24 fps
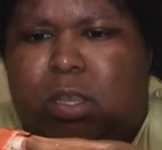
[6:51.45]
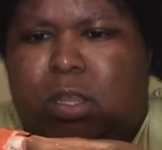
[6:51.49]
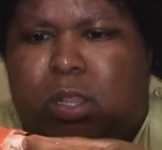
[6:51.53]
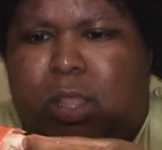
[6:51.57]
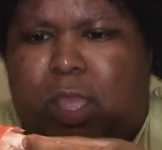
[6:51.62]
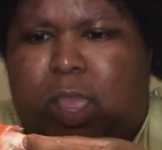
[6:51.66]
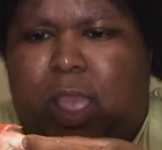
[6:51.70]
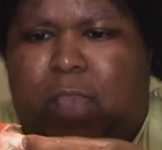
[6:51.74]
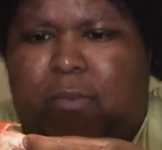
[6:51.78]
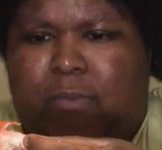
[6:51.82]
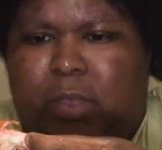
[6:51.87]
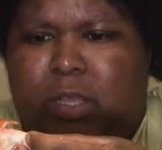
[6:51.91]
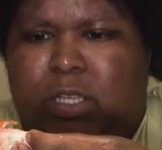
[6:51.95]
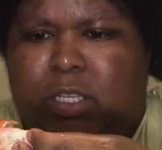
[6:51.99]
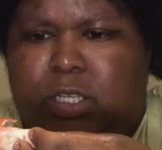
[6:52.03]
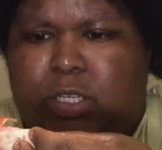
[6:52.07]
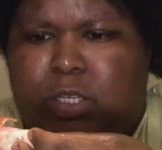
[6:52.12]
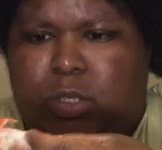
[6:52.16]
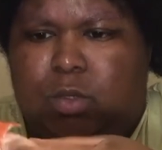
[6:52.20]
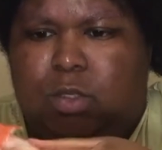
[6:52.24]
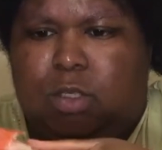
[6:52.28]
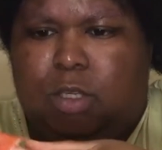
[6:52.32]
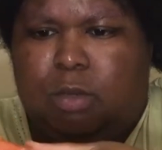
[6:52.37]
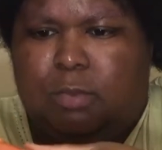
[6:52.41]
Like I've been to
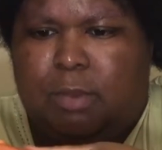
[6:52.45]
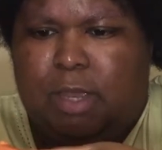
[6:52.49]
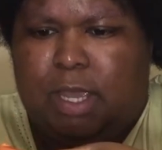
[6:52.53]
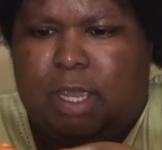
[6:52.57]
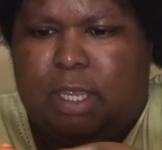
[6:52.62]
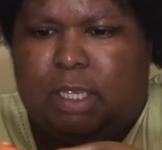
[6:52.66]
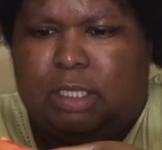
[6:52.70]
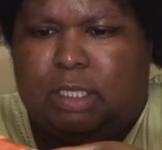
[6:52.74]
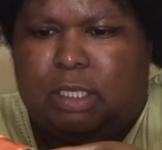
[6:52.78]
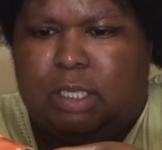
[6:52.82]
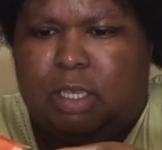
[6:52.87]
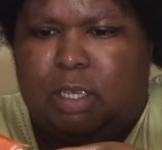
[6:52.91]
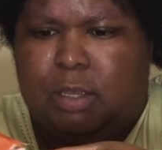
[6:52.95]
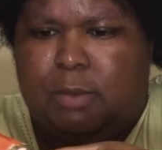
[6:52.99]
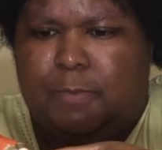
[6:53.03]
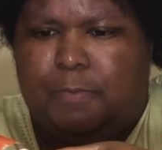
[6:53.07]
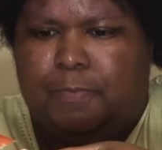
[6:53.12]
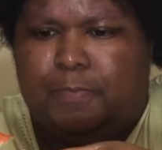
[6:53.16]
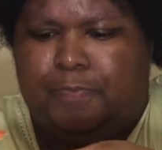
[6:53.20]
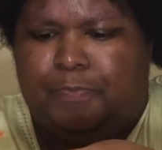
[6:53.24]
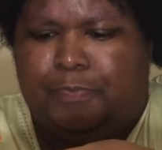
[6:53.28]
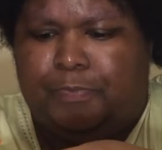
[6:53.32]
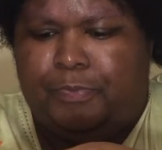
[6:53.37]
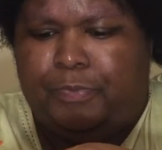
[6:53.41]
2 Cermaks
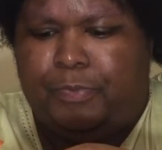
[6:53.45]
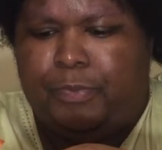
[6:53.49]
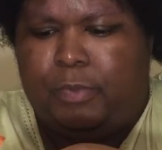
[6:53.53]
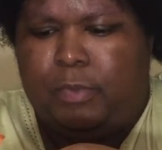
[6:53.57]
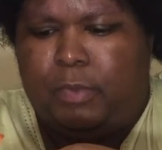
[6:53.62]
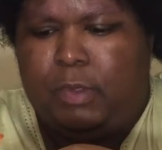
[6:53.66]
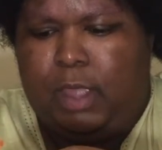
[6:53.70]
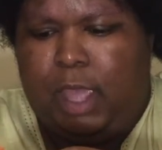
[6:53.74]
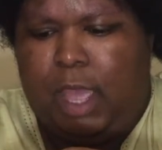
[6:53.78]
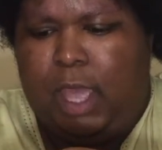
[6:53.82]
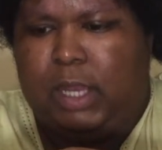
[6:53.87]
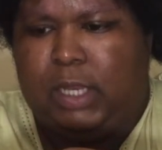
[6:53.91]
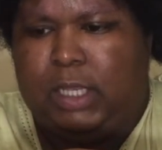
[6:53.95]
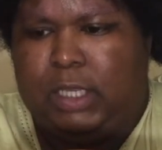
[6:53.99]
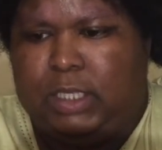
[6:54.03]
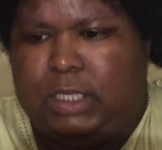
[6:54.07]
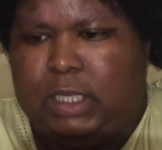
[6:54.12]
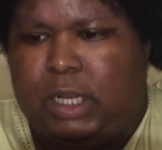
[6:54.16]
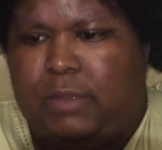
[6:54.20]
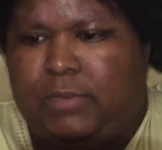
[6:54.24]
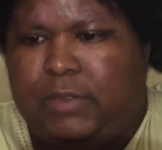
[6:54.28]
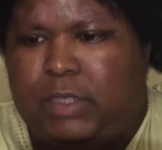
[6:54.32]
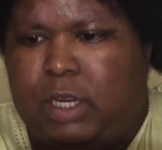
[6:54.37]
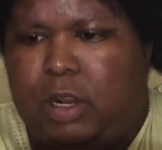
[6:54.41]
at least,
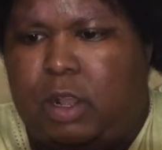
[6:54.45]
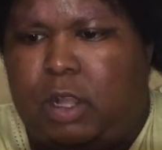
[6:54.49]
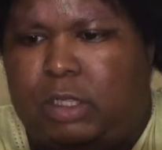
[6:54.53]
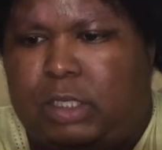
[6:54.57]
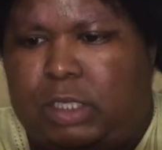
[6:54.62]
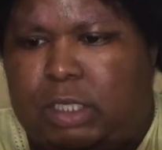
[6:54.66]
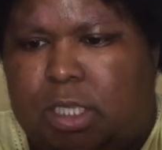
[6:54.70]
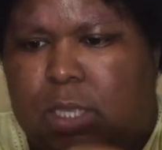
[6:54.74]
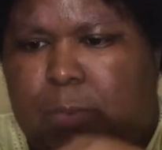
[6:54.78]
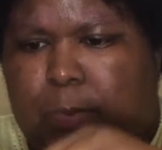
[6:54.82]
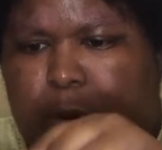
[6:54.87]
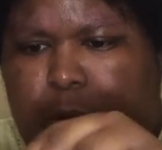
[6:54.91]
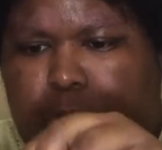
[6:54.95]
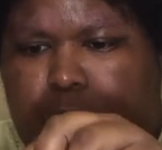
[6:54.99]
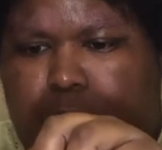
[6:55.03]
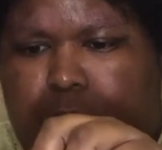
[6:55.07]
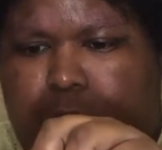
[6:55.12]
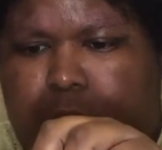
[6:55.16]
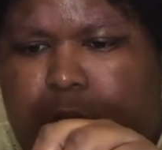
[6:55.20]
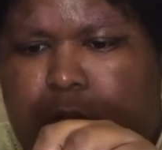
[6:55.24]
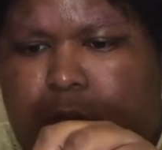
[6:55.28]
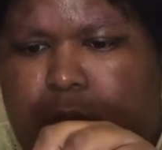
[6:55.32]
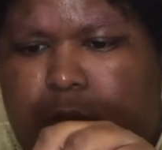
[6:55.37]
and I've seen Aldis at both.